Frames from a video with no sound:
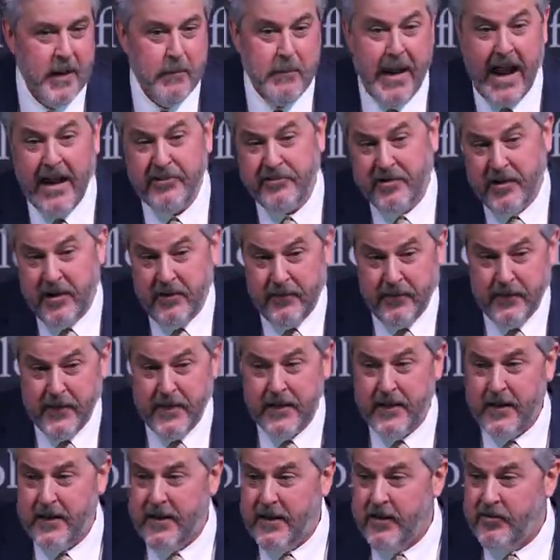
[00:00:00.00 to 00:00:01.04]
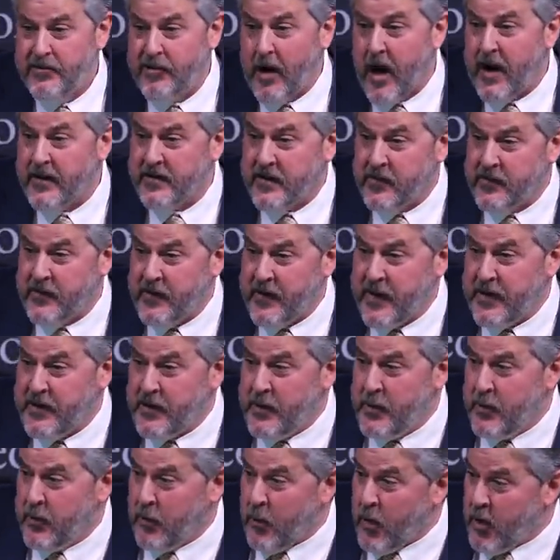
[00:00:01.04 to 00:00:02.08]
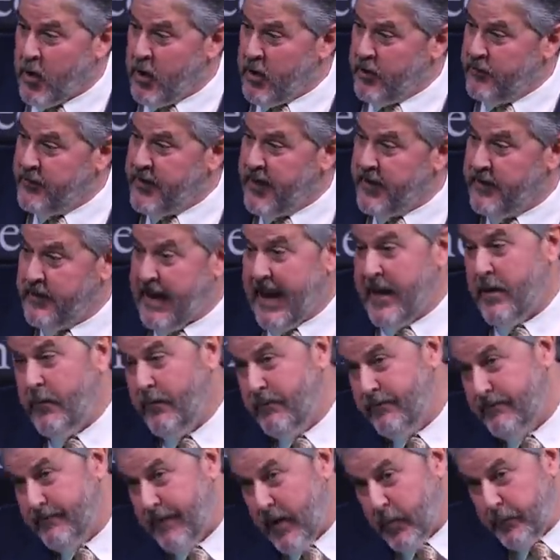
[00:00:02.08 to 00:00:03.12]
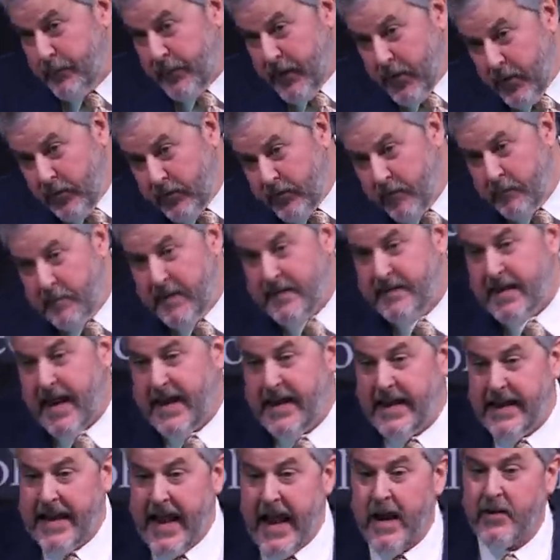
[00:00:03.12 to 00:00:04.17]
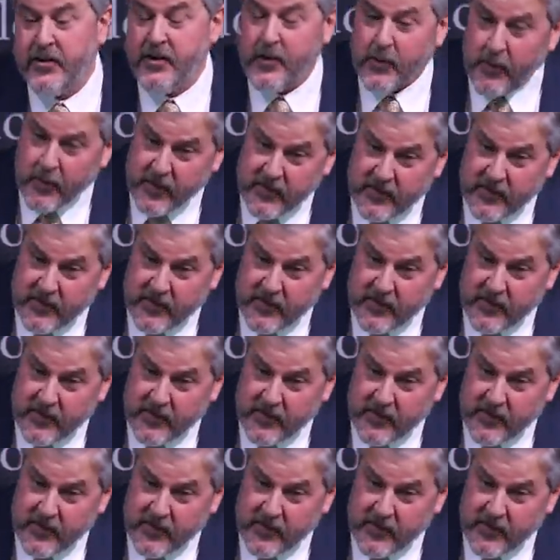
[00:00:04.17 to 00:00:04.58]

Imagine if Johnson sent you a word that, hey, our pews have been taken out, you're